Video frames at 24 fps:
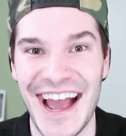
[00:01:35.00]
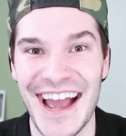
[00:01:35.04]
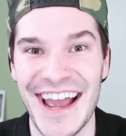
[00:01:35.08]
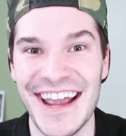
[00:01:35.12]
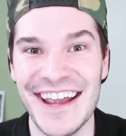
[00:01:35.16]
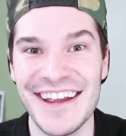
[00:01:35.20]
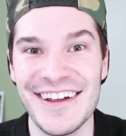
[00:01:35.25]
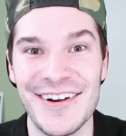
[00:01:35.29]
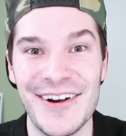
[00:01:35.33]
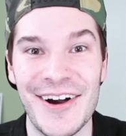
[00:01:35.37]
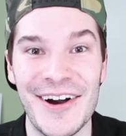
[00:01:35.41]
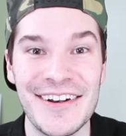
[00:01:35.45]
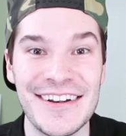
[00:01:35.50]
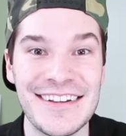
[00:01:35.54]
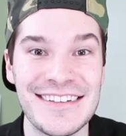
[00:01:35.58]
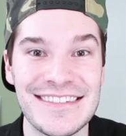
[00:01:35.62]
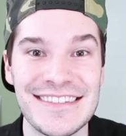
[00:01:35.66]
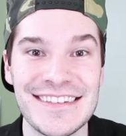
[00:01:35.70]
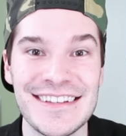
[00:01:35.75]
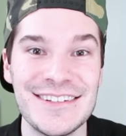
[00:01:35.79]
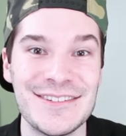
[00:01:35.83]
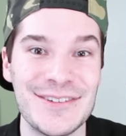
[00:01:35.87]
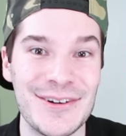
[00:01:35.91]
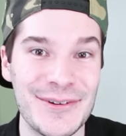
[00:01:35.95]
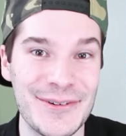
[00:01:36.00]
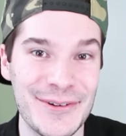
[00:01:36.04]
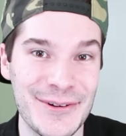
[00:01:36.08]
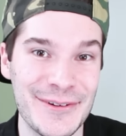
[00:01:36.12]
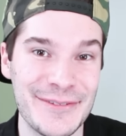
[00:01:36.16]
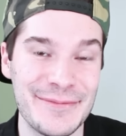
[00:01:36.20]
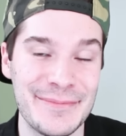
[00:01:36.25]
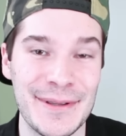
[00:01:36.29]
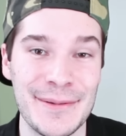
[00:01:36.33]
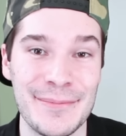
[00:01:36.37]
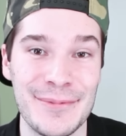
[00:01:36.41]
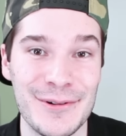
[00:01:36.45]
I honestly don't know
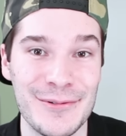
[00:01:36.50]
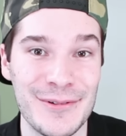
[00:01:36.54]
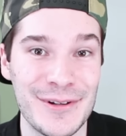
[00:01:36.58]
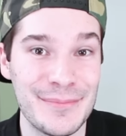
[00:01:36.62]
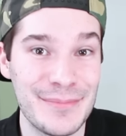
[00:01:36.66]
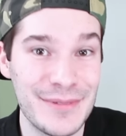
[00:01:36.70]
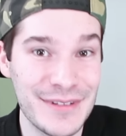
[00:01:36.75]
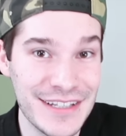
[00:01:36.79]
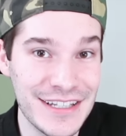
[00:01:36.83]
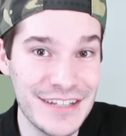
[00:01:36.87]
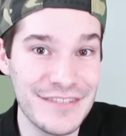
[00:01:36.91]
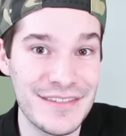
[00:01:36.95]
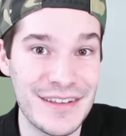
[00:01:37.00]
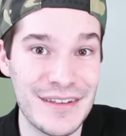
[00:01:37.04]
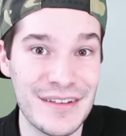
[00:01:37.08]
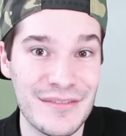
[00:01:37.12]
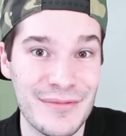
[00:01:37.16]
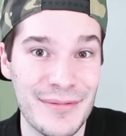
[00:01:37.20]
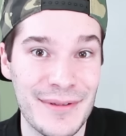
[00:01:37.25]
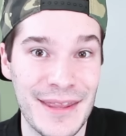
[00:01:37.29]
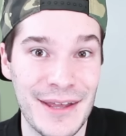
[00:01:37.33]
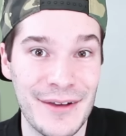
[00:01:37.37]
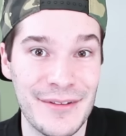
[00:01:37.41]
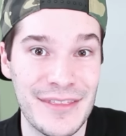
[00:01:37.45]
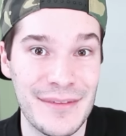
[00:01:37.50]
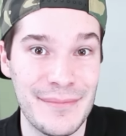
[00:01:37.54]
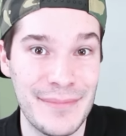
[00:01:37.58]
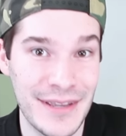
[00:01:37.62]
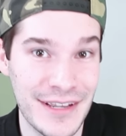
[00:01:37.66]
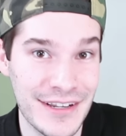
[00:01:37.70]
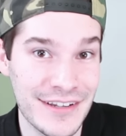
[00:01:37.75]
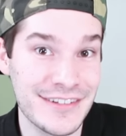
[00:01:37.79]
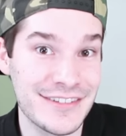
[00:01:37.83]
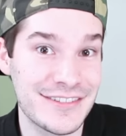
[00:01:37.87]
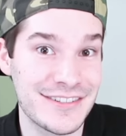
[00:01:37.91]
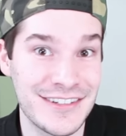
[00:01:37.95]
if people would believe this without the
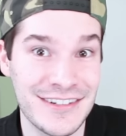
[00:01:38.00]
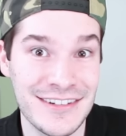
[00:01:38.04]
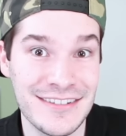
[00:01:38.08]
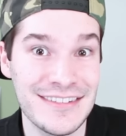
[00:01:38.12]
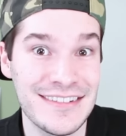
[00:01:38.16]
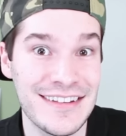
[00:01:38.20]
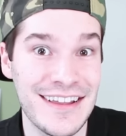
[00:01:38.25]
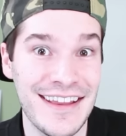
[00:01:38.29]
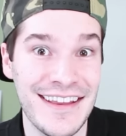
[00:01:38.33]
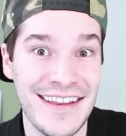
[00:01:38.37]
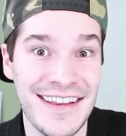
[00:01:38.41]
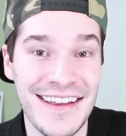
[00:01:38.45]
pictures.